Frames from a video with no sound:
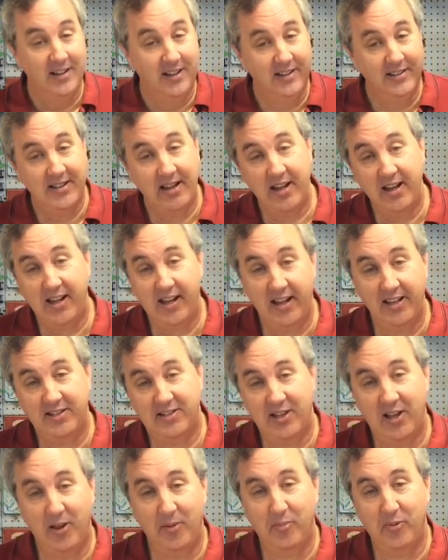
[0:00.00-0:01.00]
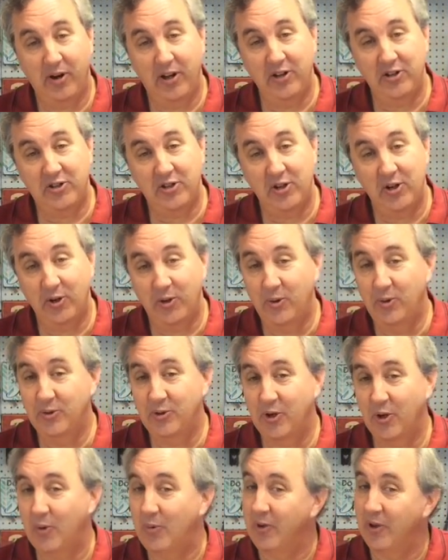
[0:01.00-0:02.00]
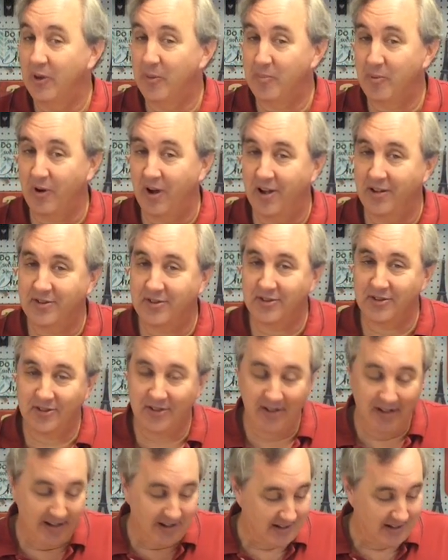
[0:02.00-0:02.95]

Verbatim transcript: 10K celebration and who's going to win the prizes.